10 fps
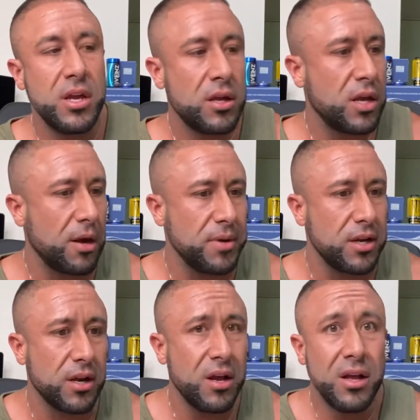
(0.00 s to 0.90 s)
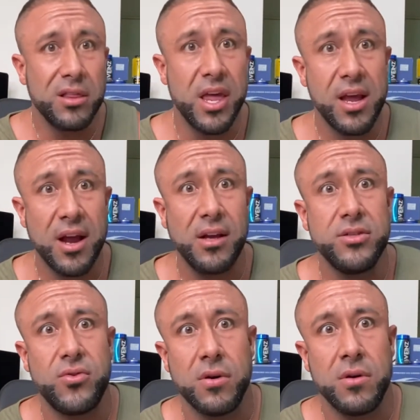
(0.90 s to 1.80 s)
I mean,
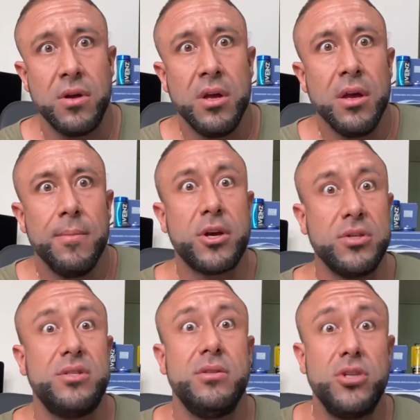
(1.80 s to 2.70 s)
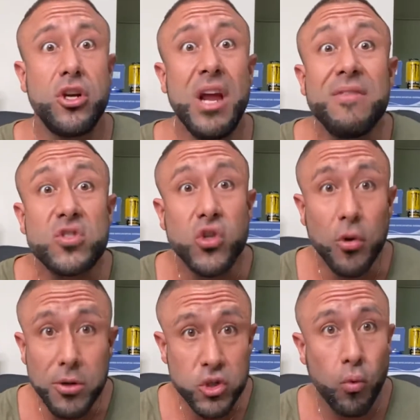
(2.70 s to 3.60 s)
Lcarnitine, because you can have so
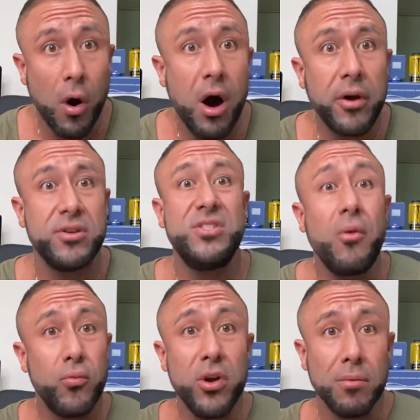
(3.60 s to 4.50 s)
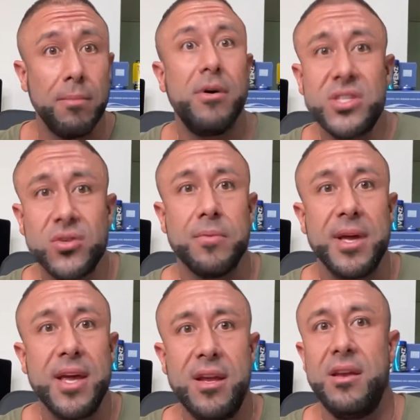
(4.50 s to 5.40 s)
much water. It's not real muscle,
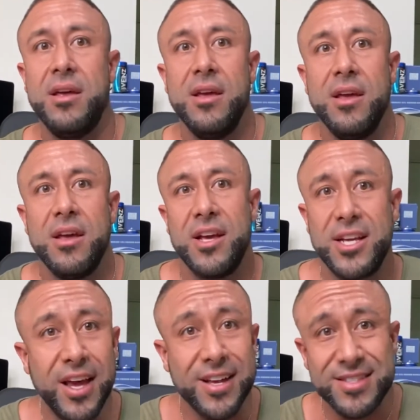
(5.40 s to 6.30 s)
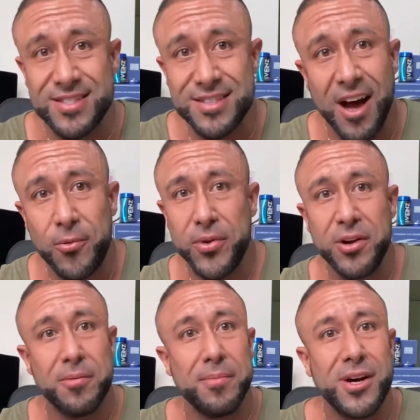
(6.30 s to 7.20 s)
man. It's not
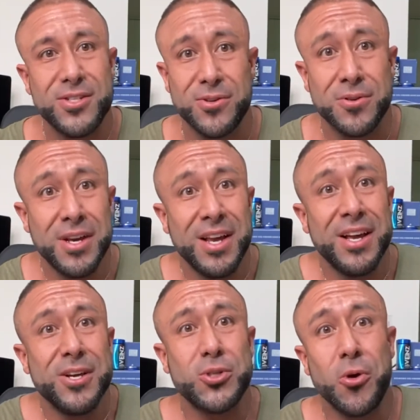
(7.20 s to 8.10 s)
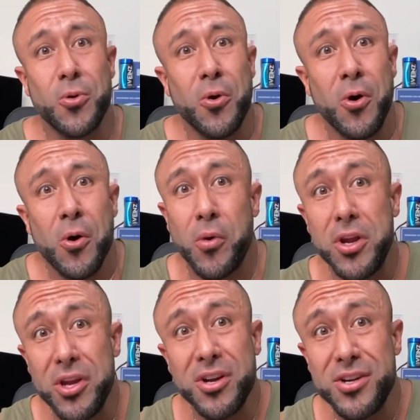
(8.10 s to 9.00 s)
real muscle. So what are you gonna